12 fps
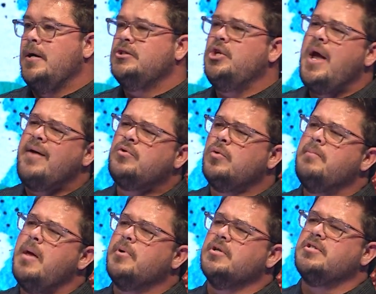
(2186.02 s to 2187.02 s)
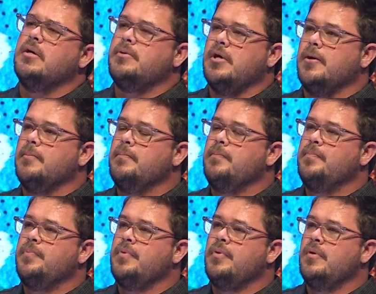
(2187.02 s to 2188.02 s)
So, you have to remember something.
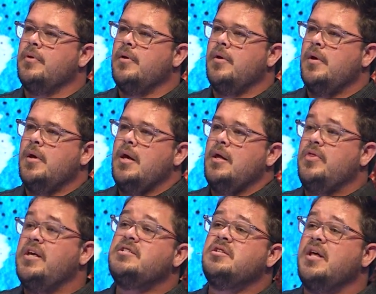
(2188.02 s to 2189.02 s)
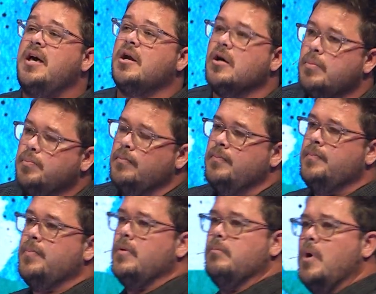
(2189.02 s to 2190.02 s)
This letter,
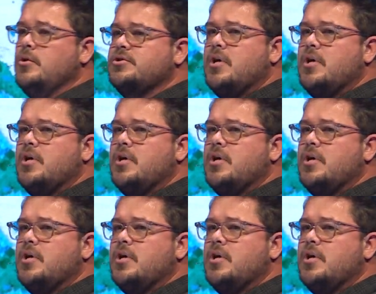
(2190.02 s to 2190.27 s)
most